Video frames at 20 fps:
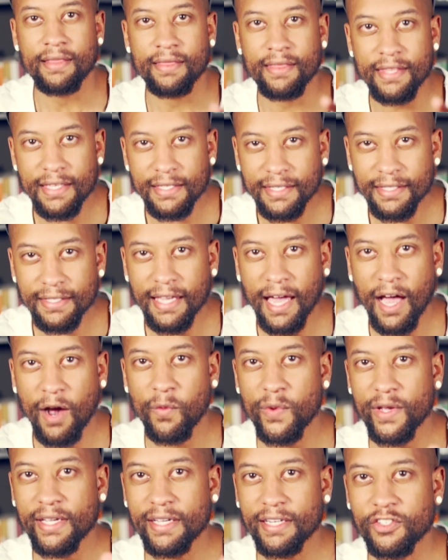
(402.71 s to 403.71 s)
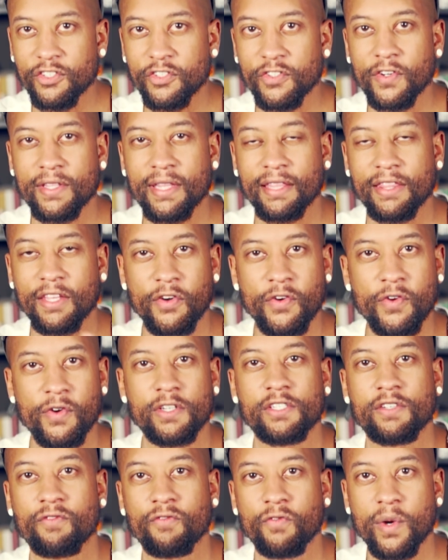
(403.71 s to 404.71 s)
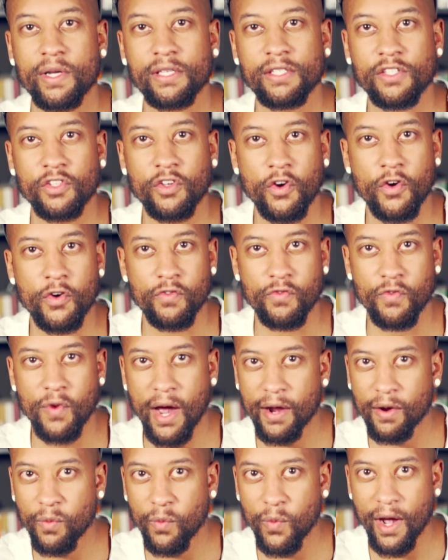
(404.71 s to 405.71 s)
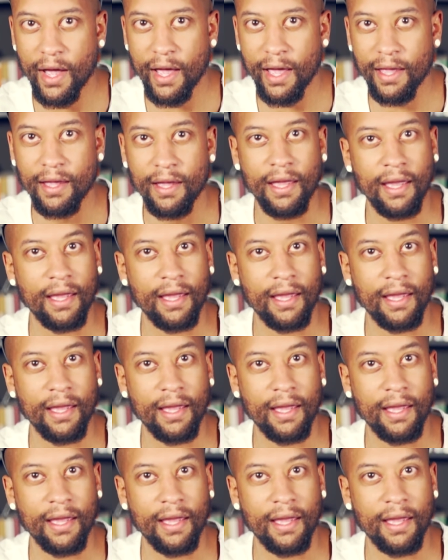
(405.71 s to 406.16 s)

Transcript: This is how we can ensure that the Christian voice is heard right away.